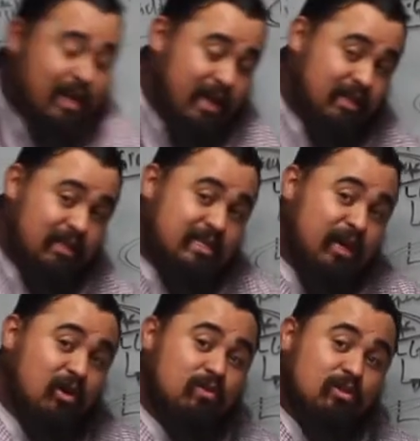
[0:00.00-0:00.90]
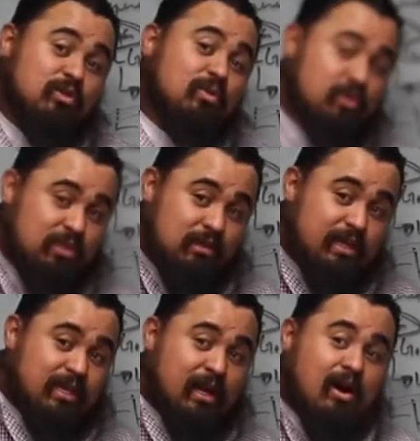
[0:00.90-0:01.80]
And they take over Jerusalem,
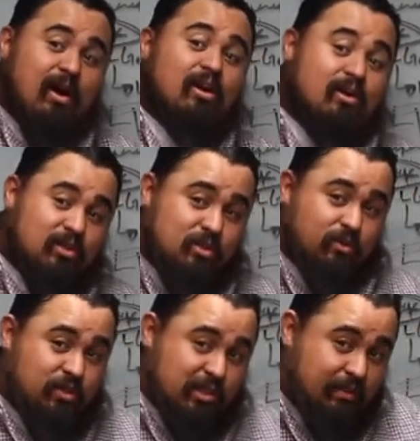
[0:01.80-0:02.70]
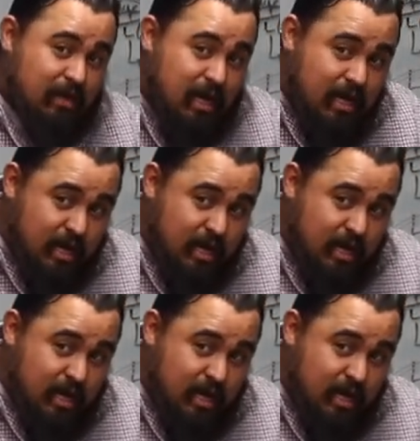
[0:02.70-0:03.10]
and they conquer Jerusalem.